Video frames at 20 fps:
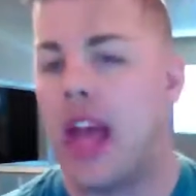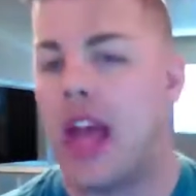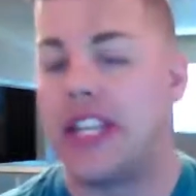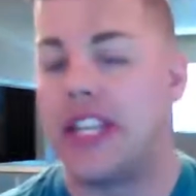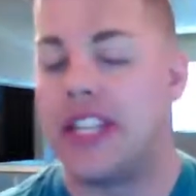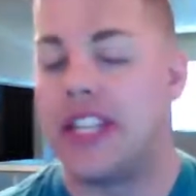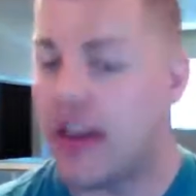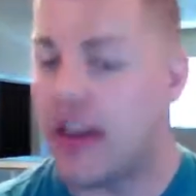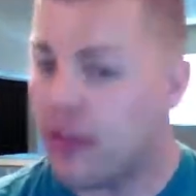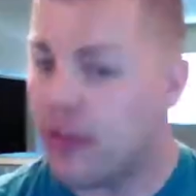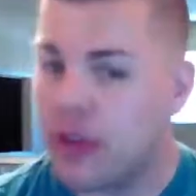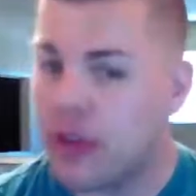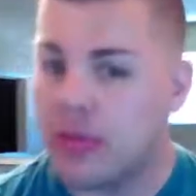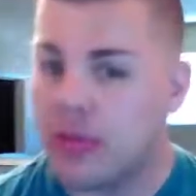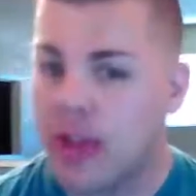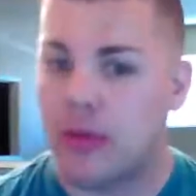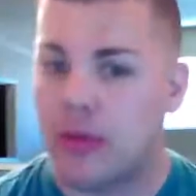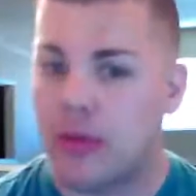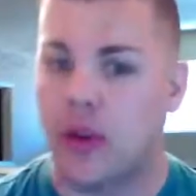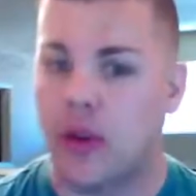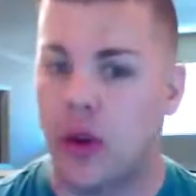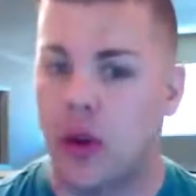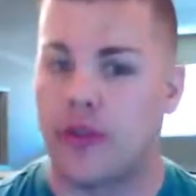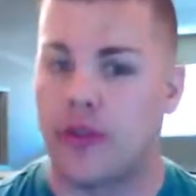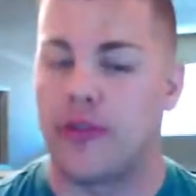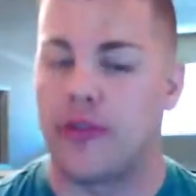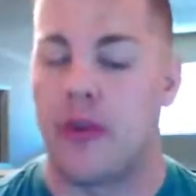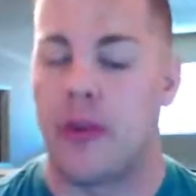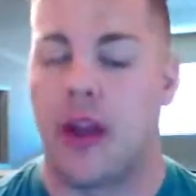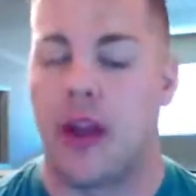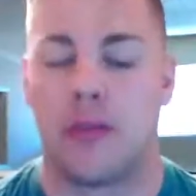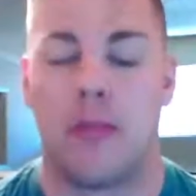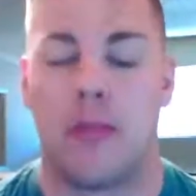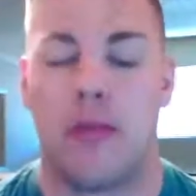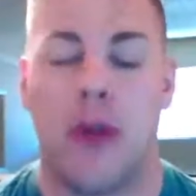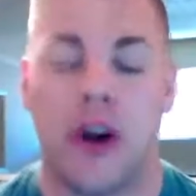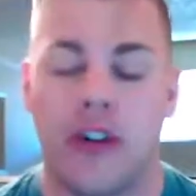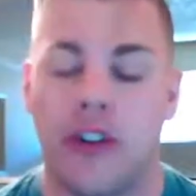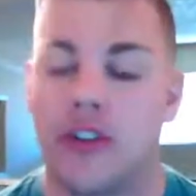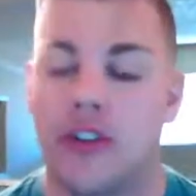Definitely playable in older formats.
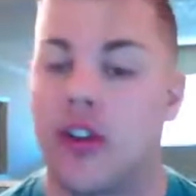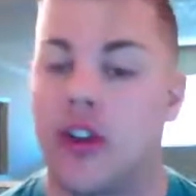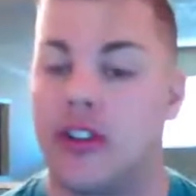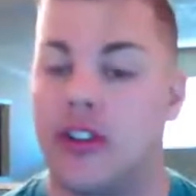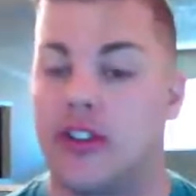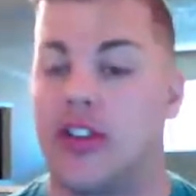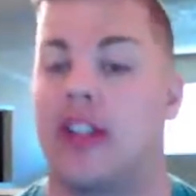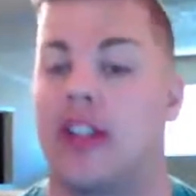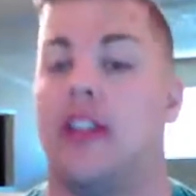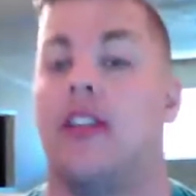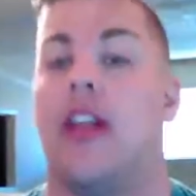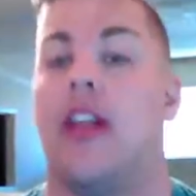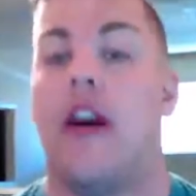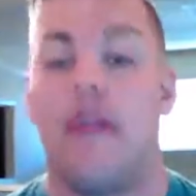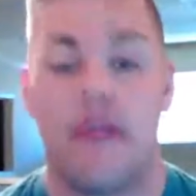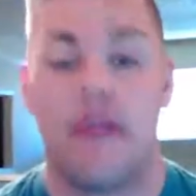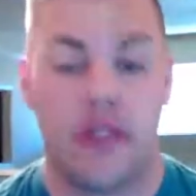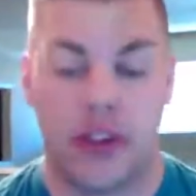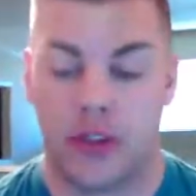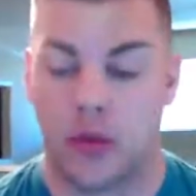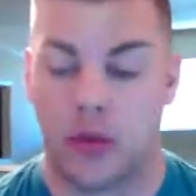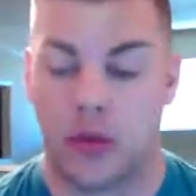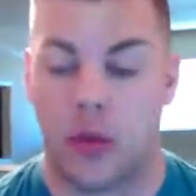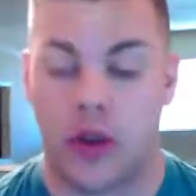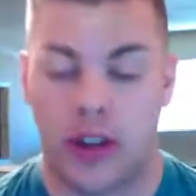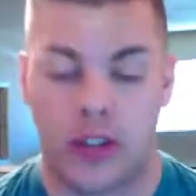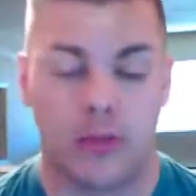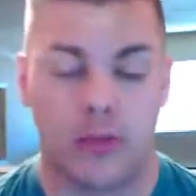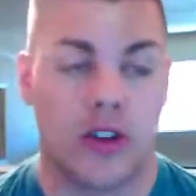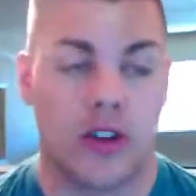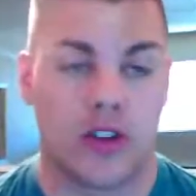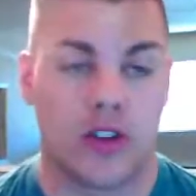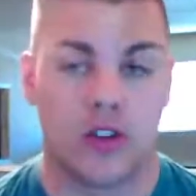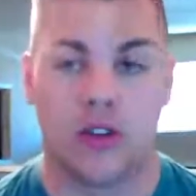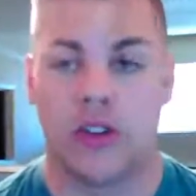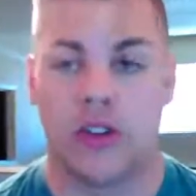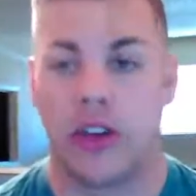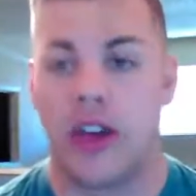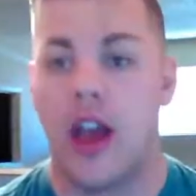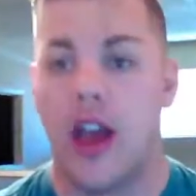Modern Dredge is going to love this one
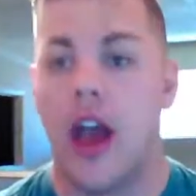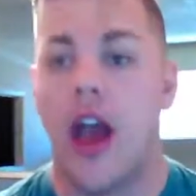especially.